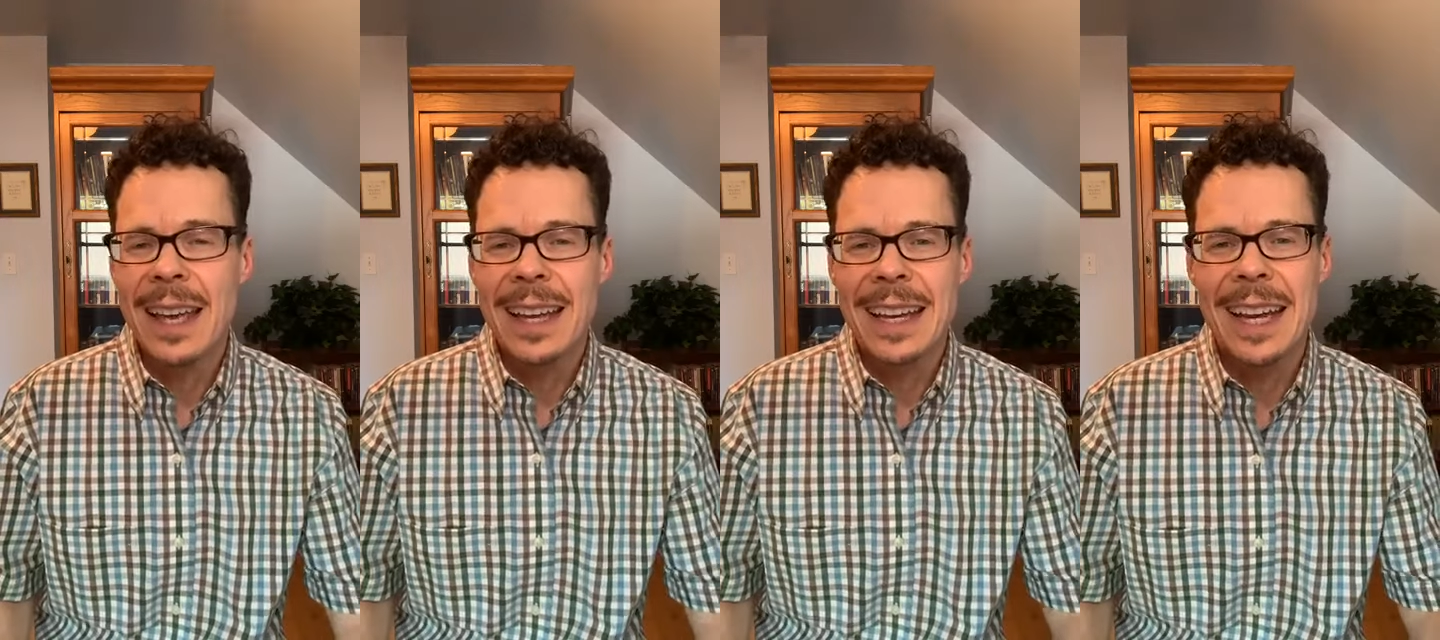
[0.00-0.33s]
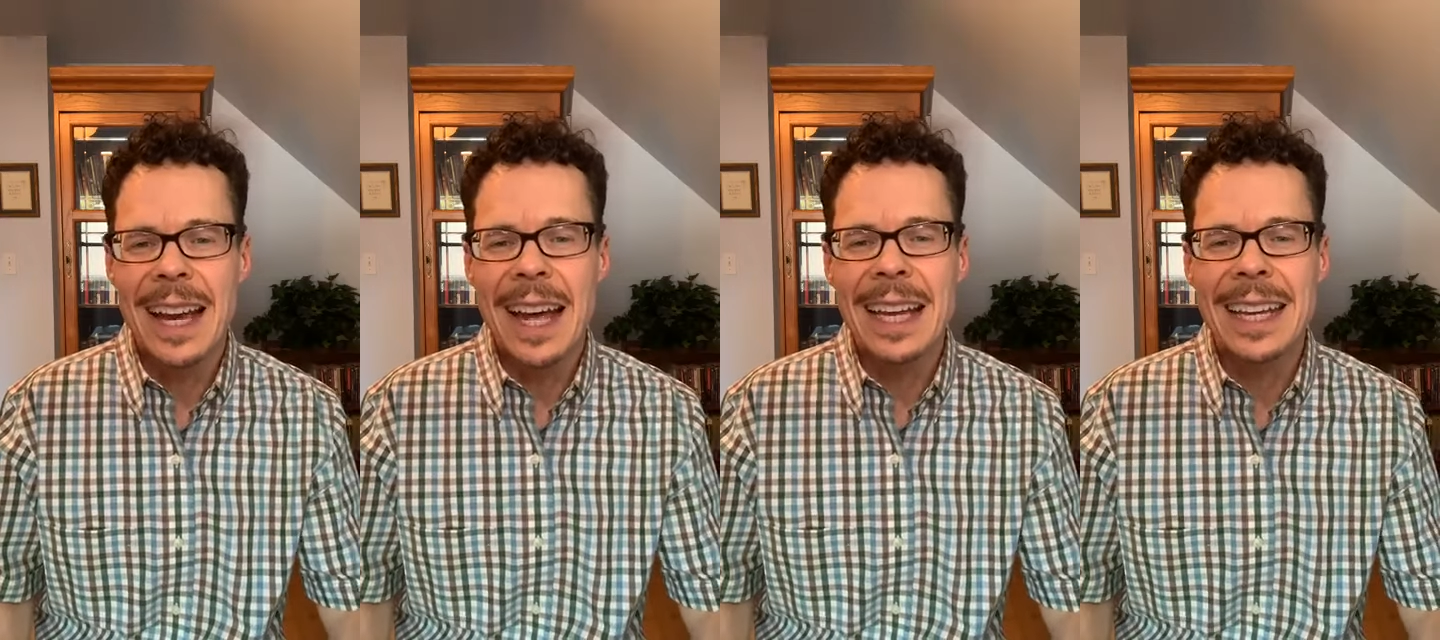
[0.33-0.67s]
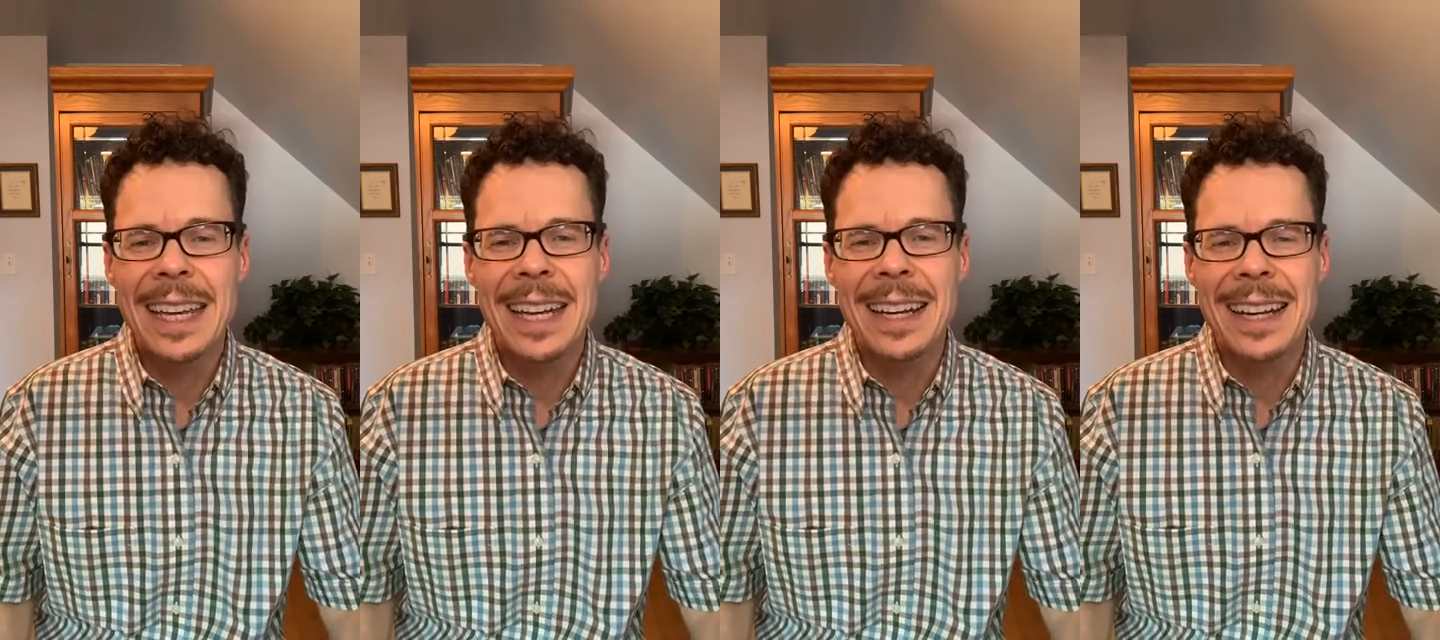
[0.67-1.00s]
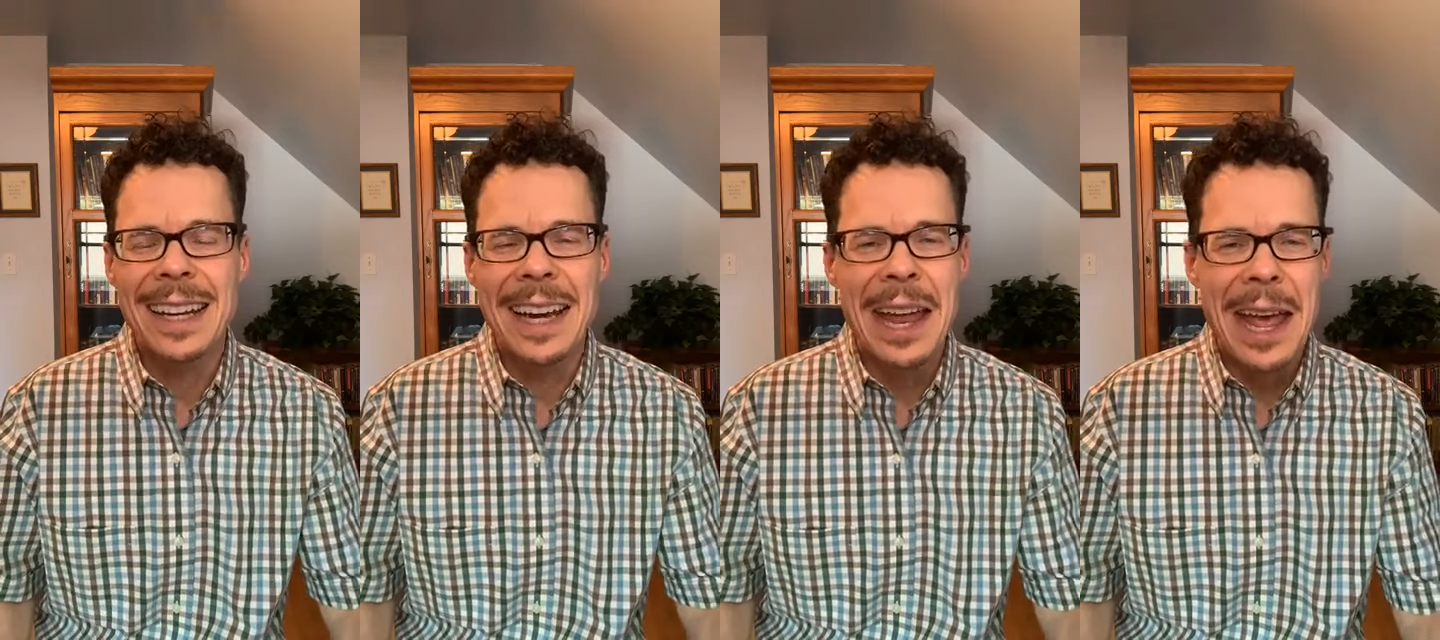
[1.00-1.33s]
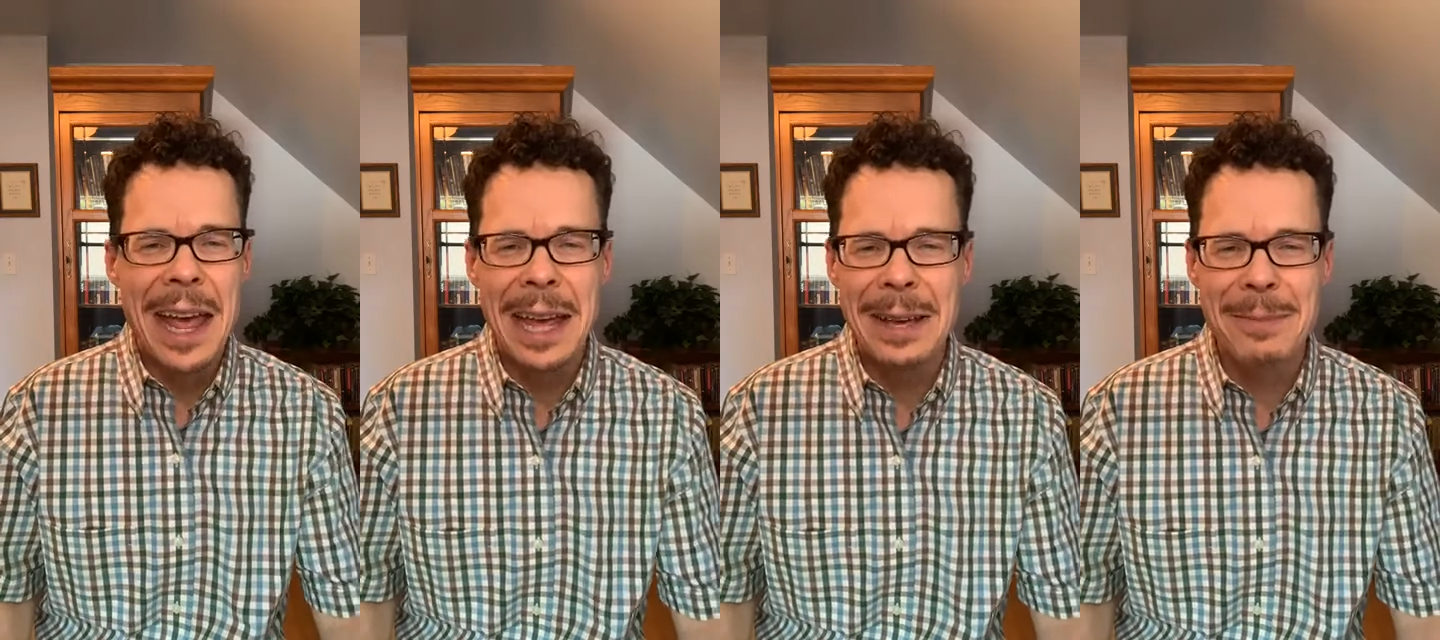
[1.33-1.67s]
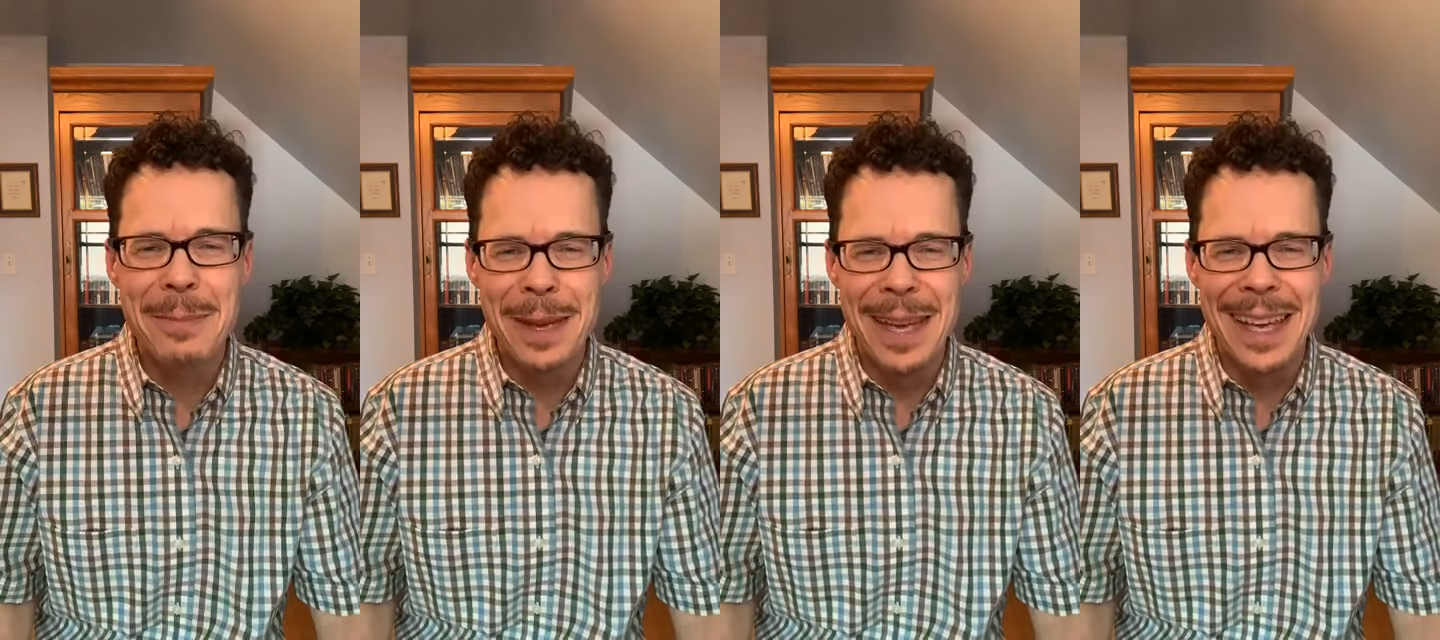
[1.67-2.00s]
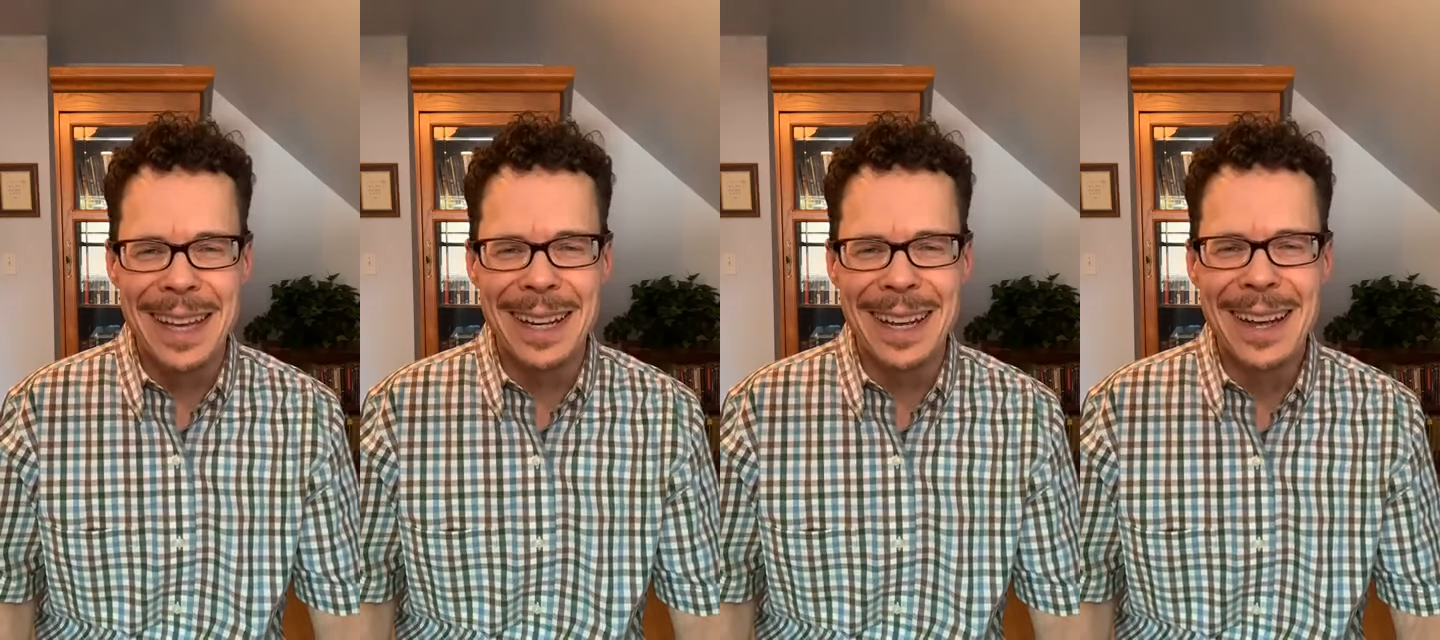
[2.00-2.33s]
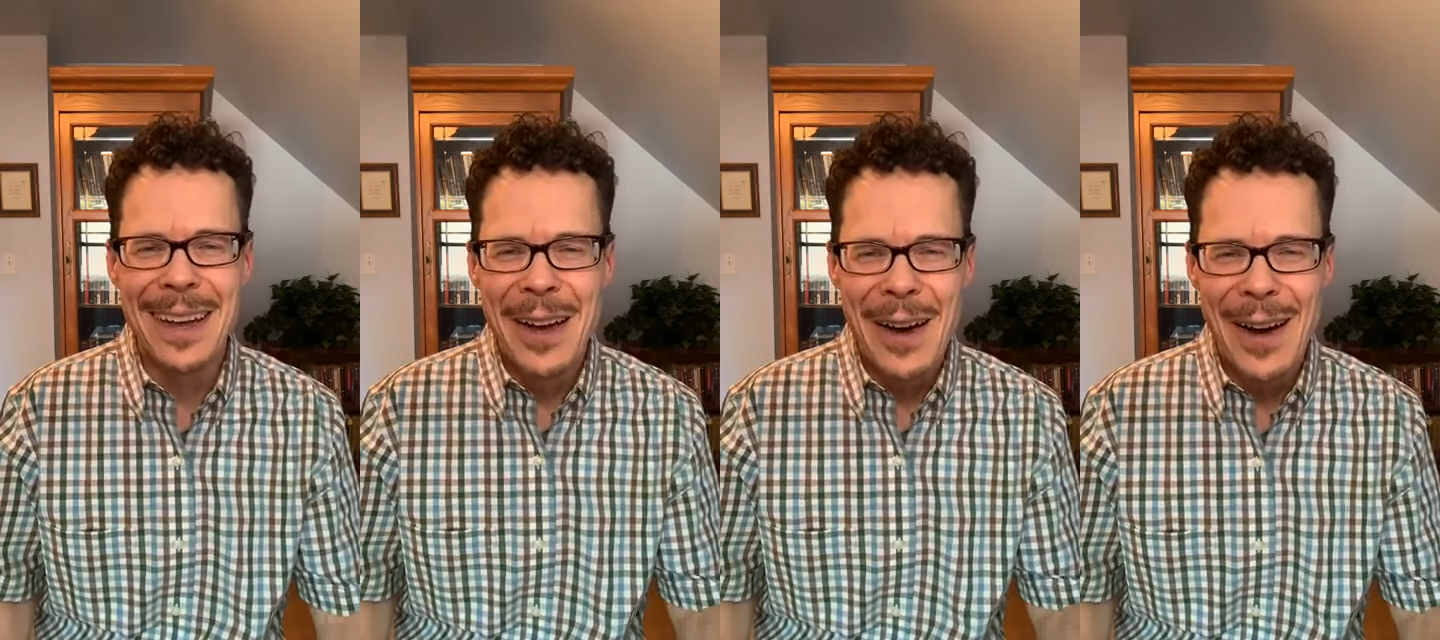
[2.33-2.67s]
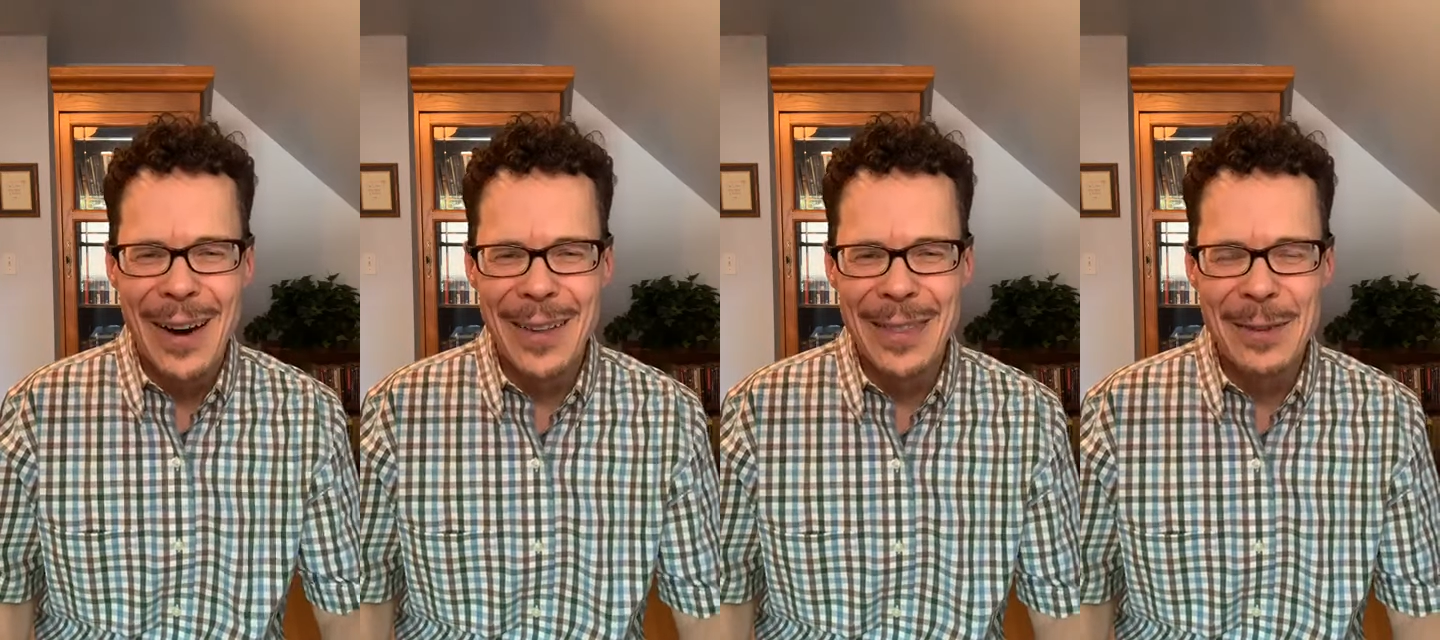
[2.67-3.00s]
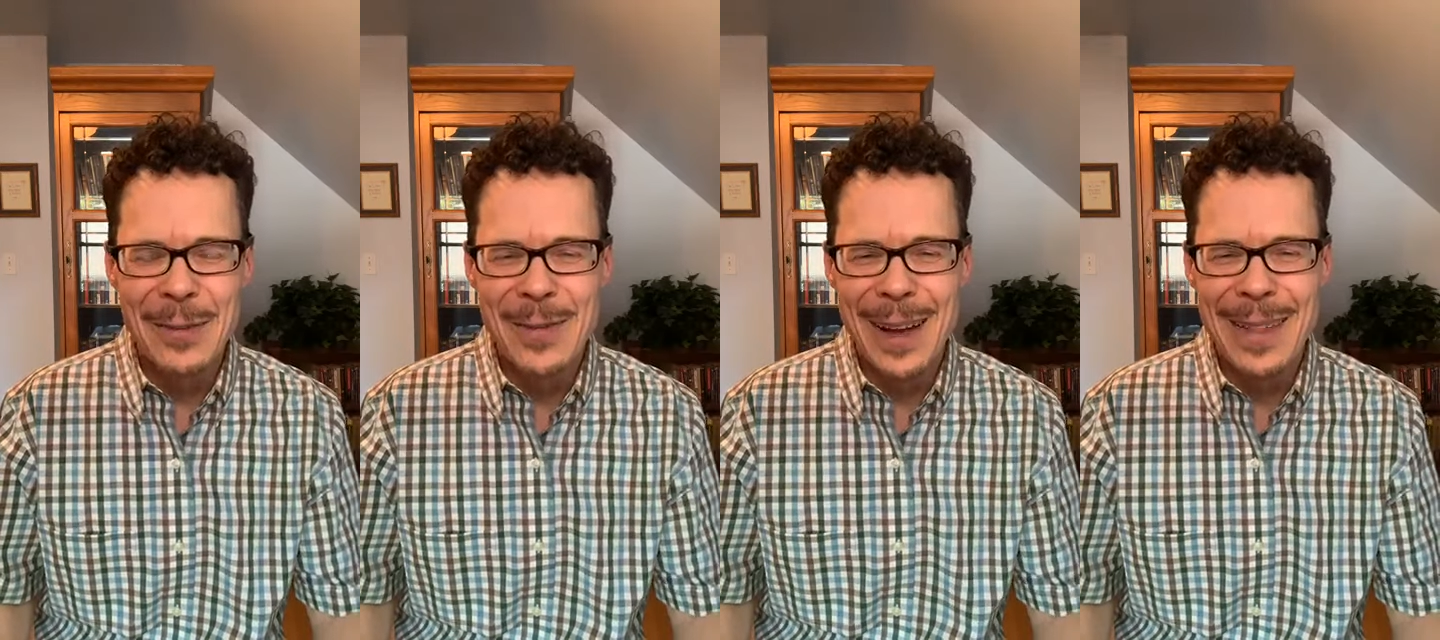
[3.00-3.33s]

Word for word: Can I get an amen on